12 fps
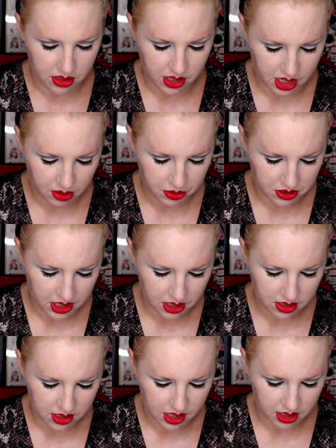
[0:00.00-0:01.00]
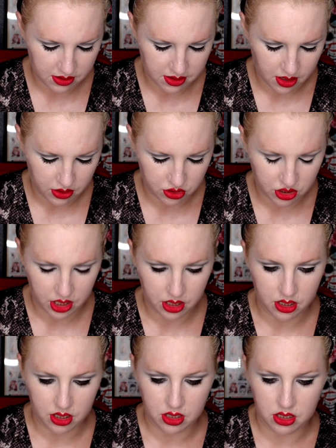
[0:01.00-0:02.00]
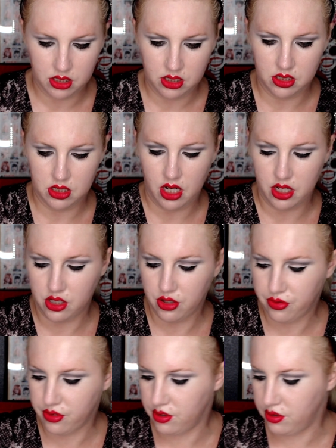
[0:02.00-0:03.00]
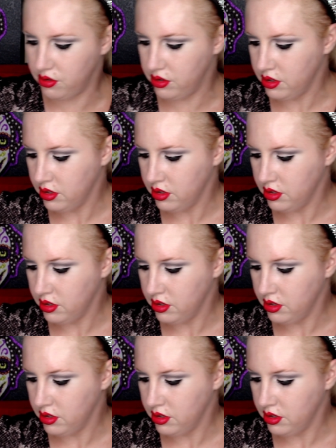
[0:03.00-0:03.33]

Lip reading: like pretend it's like a salt shaker on your food.